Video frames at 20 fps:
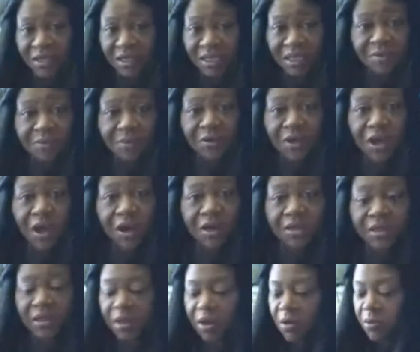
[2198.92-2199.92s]
aren't simple
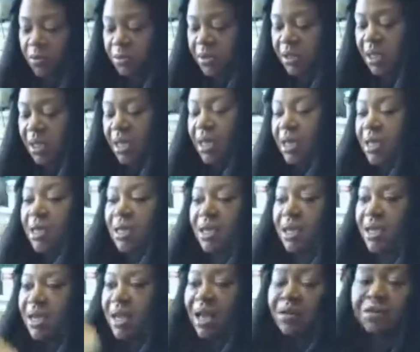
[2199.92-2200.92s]
lard soaps.
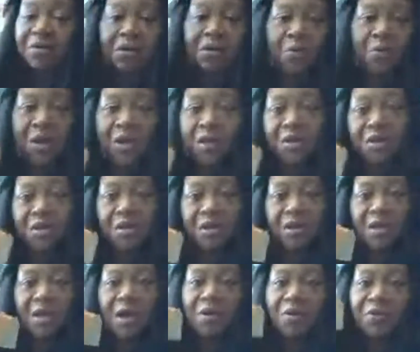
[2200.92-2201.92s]
And I don't know where you're
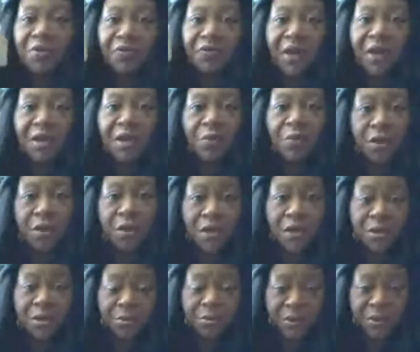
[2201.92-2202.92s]
going to go to find a
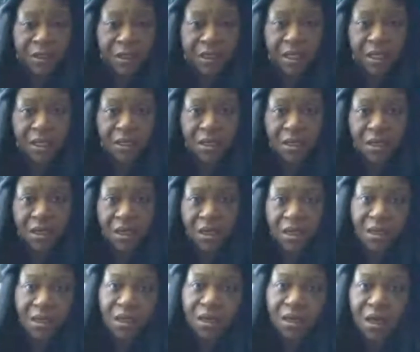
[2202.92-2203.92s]
100%
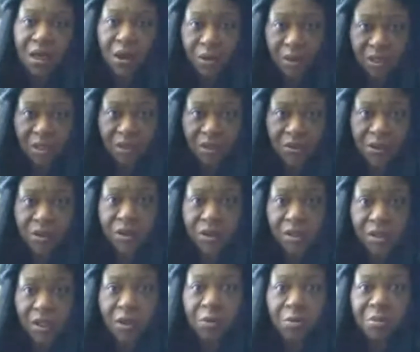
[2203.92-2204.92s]
coconut oil
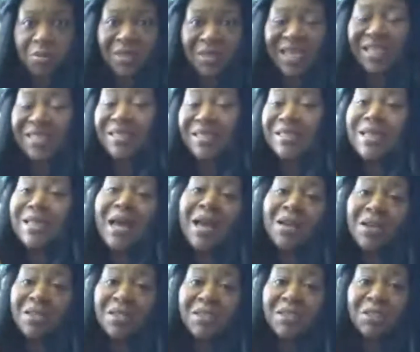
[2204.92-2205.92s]
soap that's
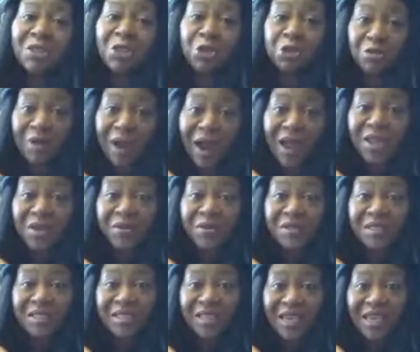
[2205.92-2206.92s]
not going to dry
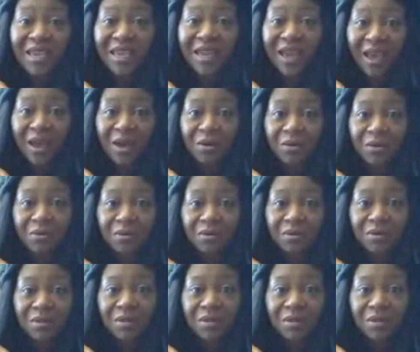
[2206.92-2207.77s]
your skin out.